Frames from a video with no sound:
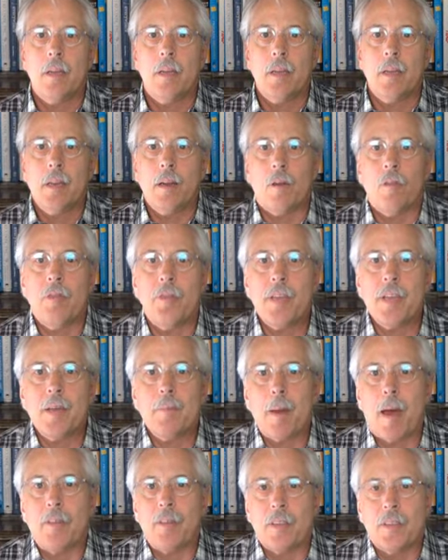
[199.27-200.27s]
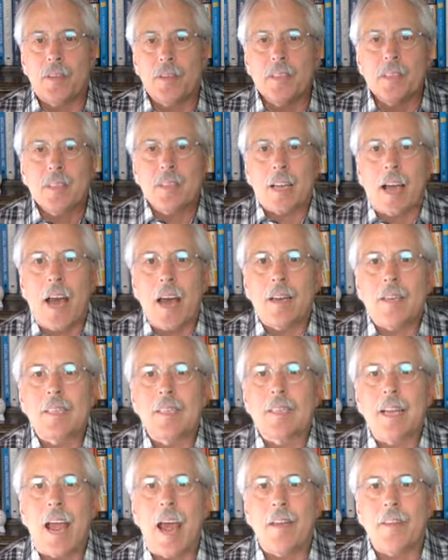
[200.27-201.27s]
You know, think about this. This is kind of
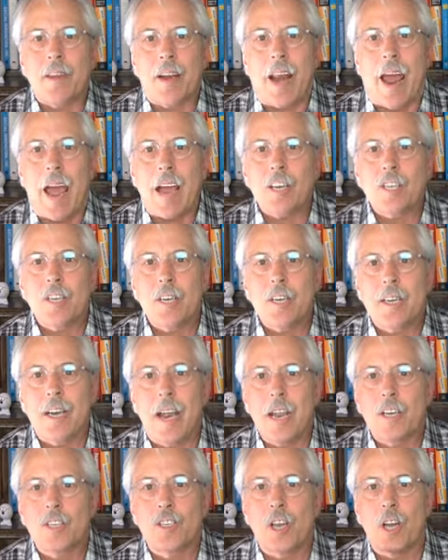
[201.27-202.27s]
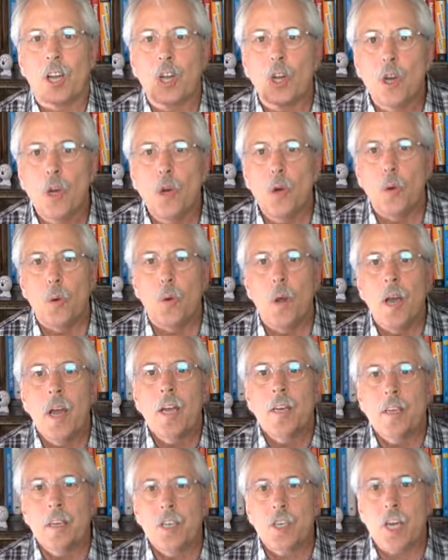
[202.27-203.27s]
sad that it actually takes a coup
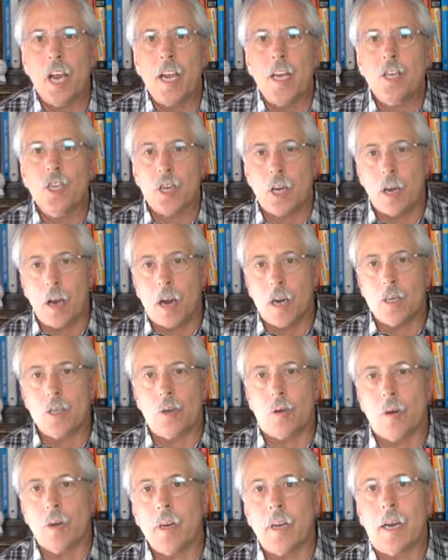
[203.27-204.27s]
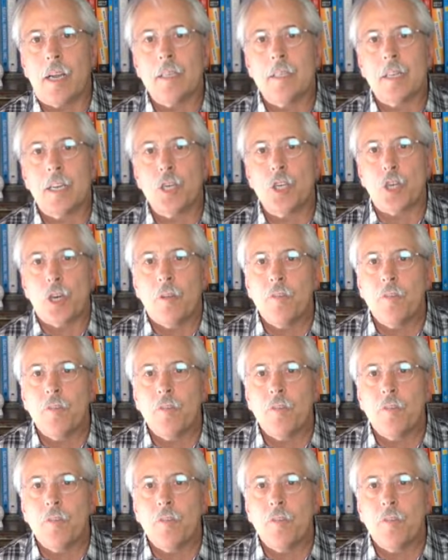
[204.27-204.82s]
to change a large organization.